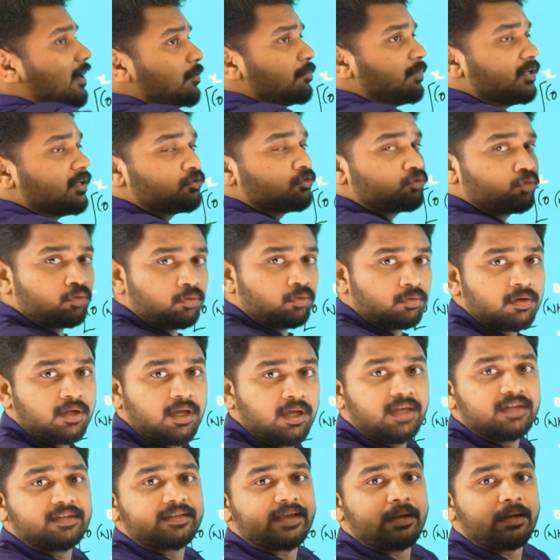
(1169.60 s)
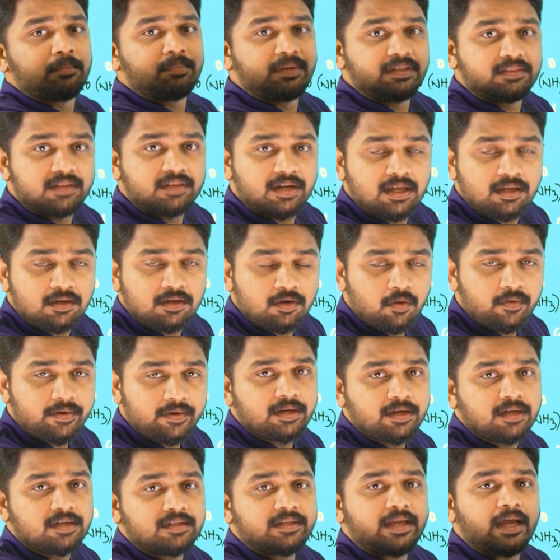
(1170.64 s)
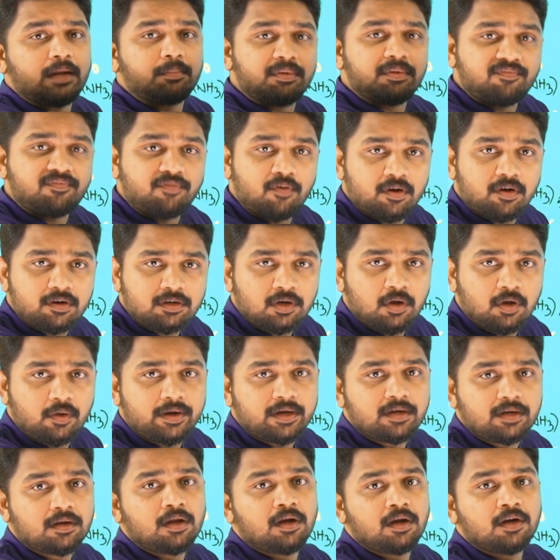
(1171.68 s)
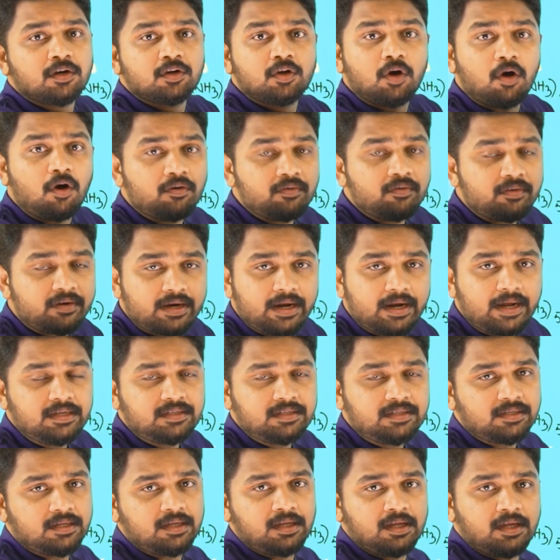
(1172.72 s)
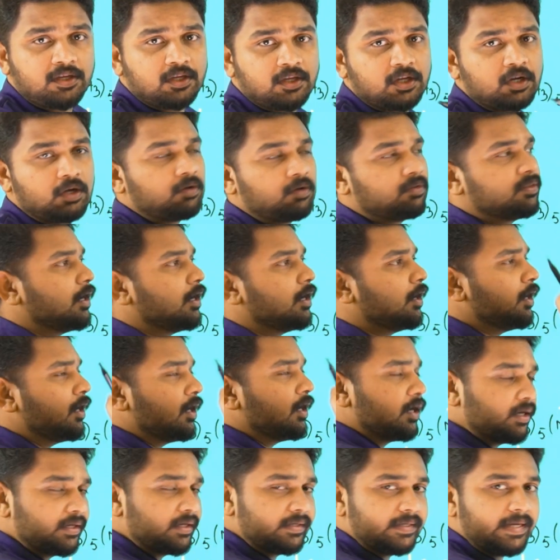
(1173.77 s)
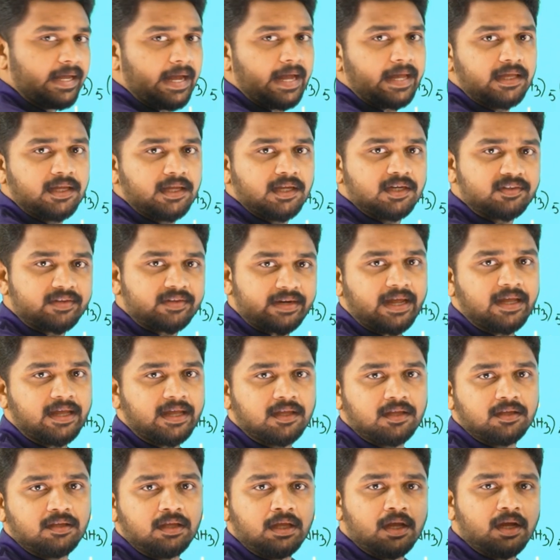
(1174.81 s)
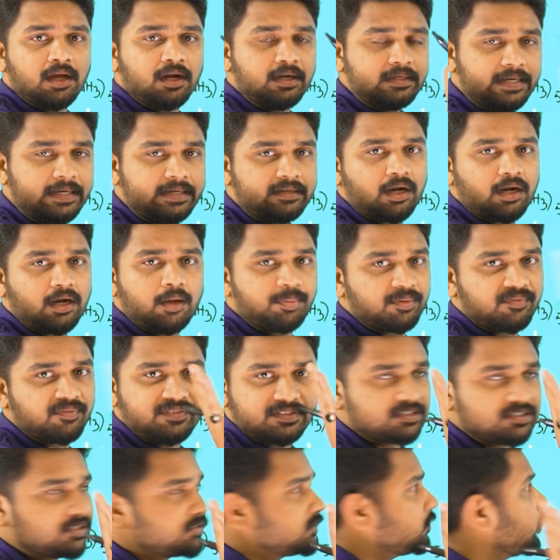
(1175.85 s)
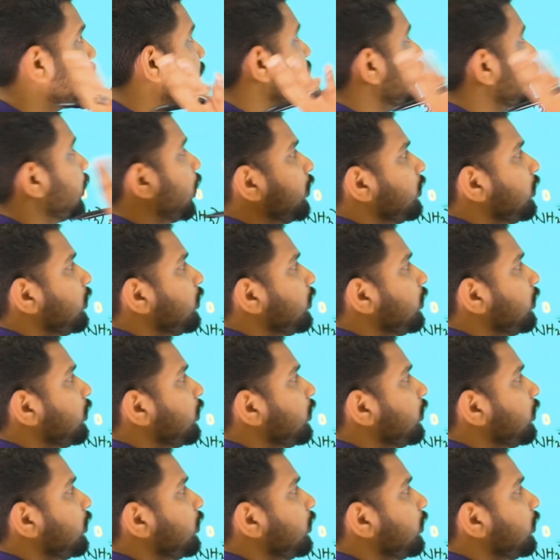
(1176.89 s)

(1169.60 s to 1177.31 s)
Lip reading: be 2, it can be 3 chlorine, it can be 4 chlorine. Don't write, the di, tri, tetra prefixes. Okay, don't